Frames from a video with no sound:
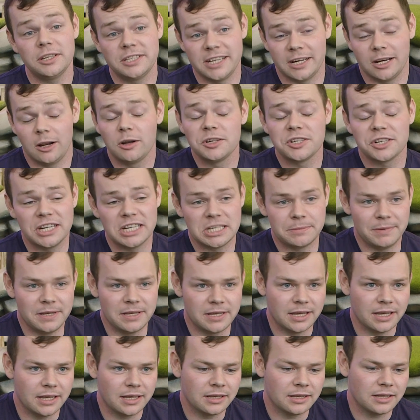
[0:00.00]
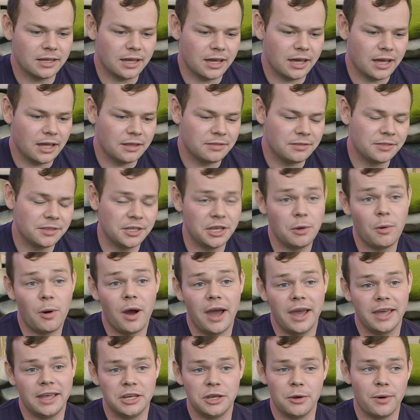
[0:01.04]
Technologically speaking, the
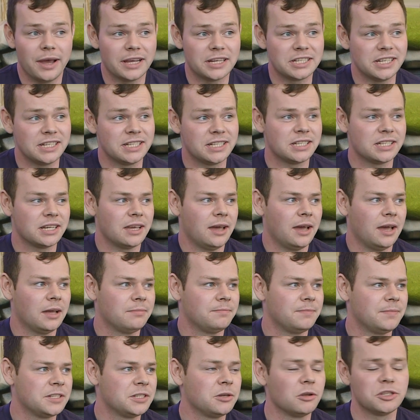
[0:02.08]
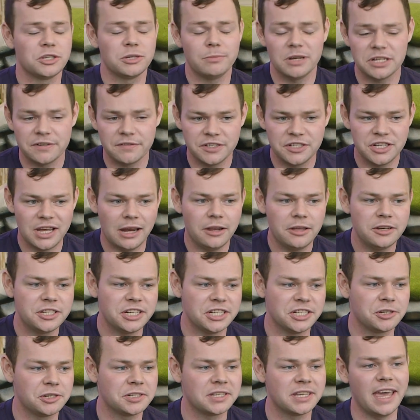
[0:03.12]
UI and UX is not too much of a challenge.
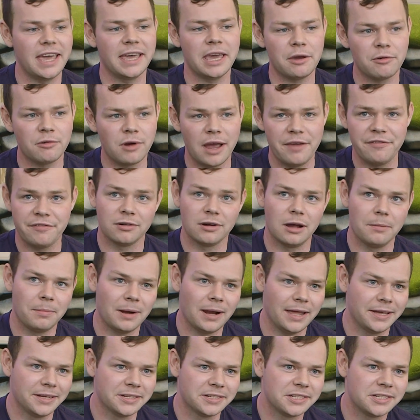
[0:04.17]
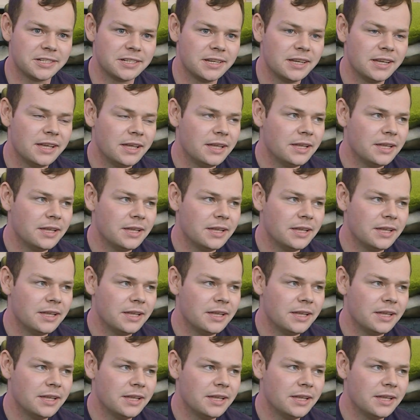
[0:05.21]
It's just getting it right for our players.